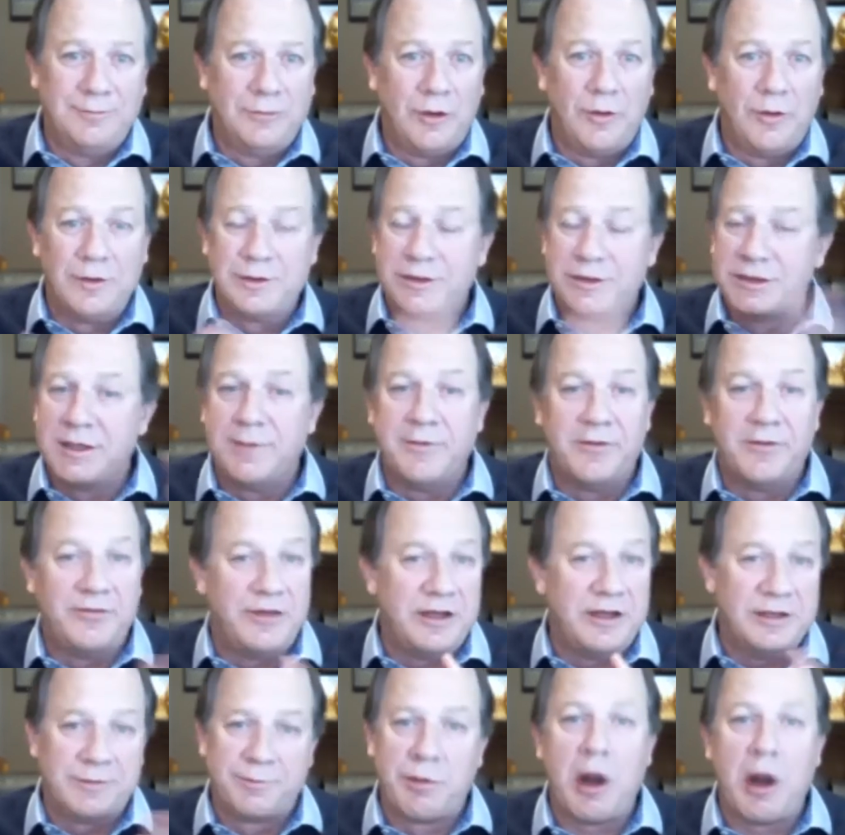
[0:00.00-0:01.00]
on some of
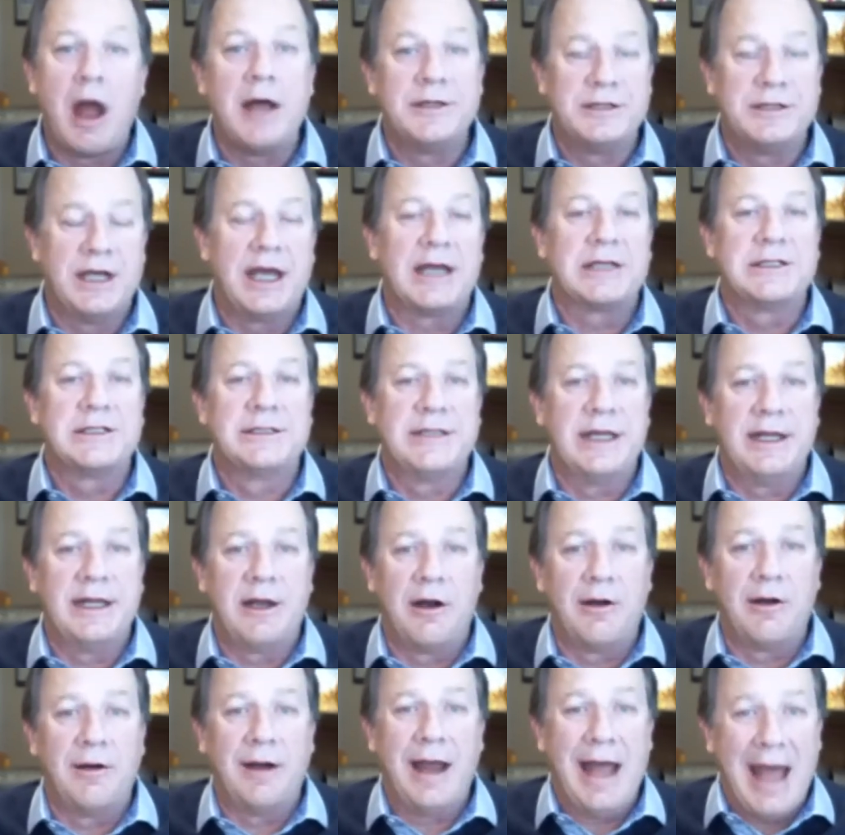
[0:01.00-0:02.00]
these projects that
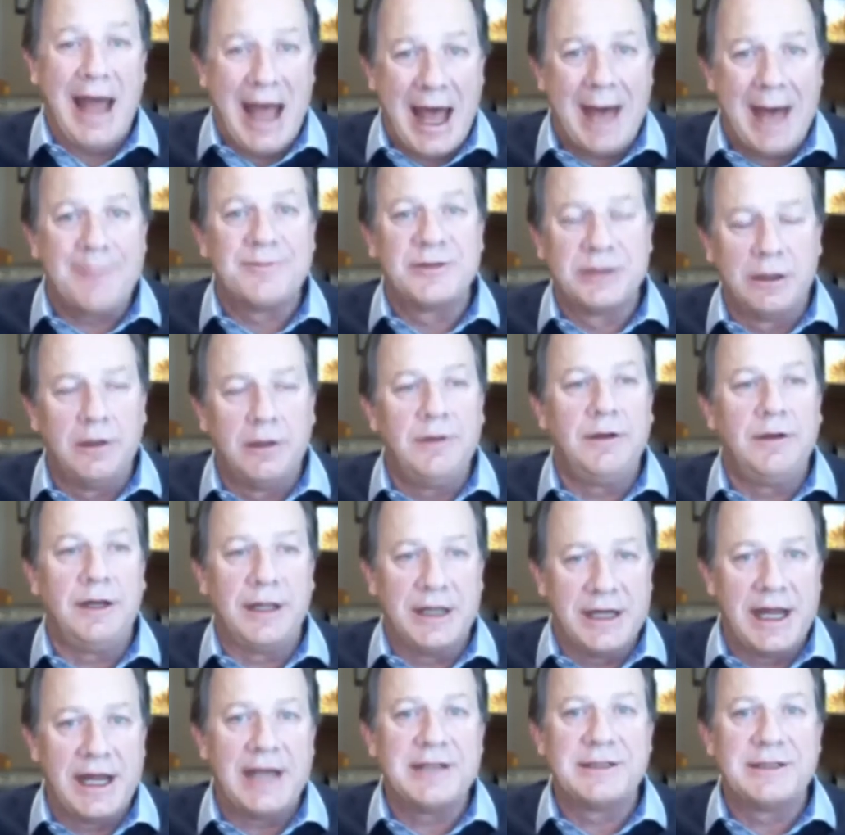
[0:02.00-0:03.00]
are absolutely
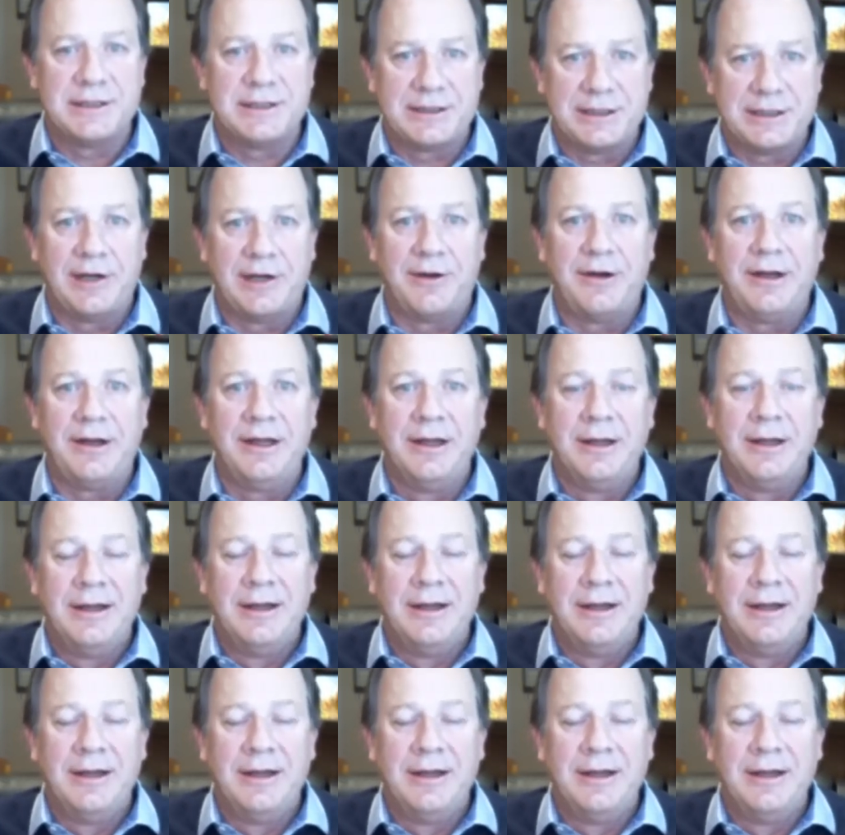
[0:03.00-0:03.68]
necessary.